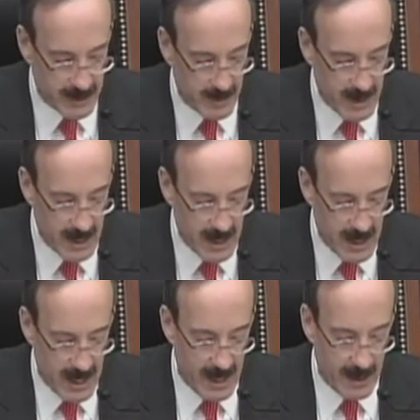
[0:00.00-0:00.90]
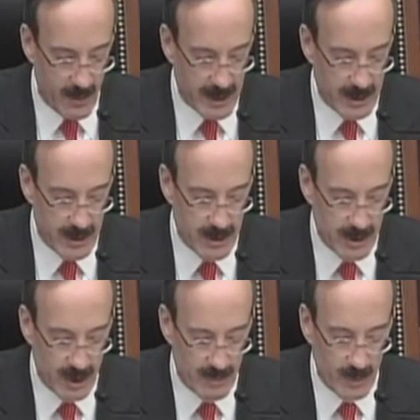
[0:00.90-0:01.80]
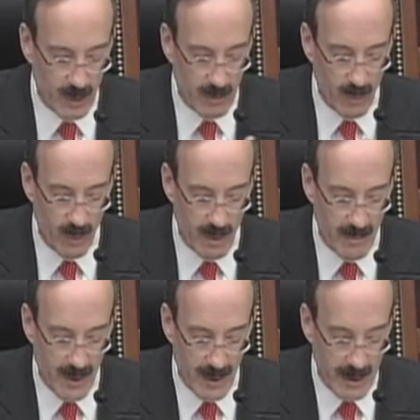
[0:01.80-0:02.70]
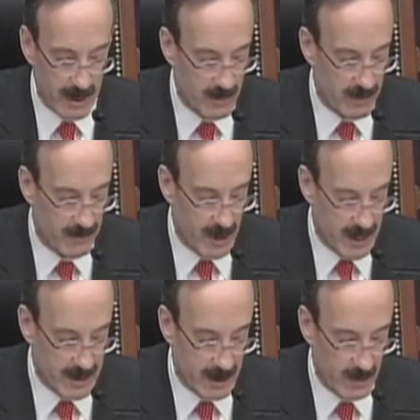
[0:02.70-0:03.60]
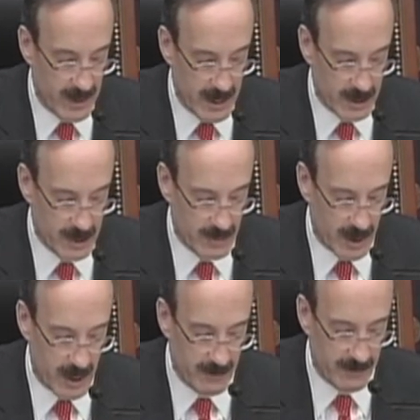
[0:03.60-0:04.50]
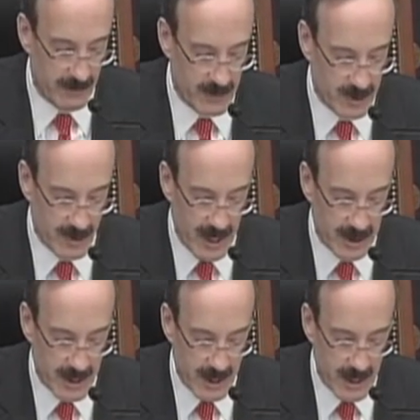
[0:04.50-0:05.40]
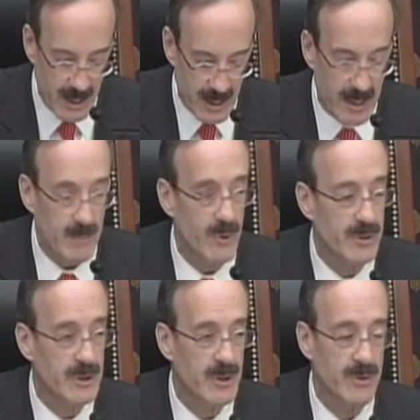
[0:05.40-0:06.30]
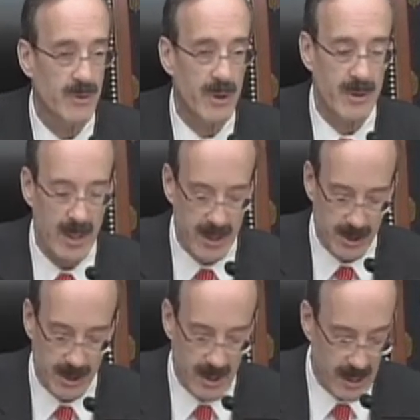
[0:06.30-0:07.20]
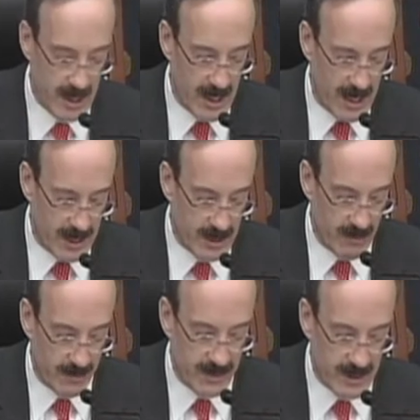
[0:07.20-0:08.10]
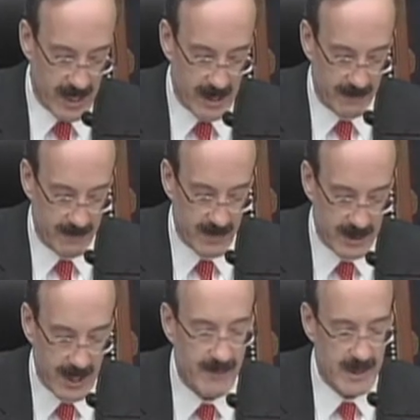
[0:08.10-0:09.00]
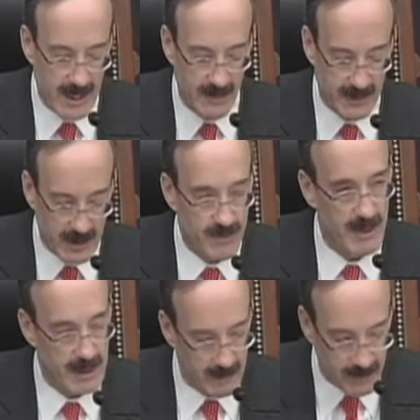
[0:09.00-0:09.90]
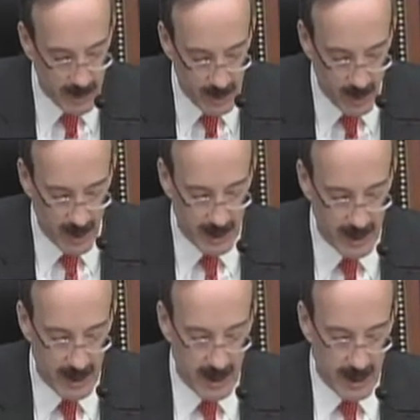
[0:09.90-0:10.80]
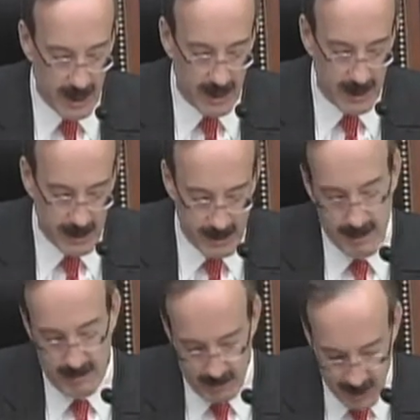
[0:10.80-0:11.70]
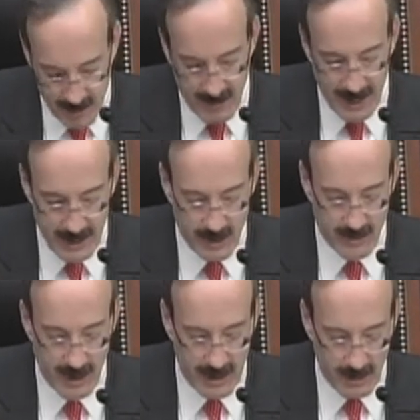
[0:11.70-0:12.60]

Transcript: Committee, I want to determine what more America can provide to help Haitians recover from this tragedy and emerge as a stronger nation. As the representative from the 17th District of New York, which is my district, and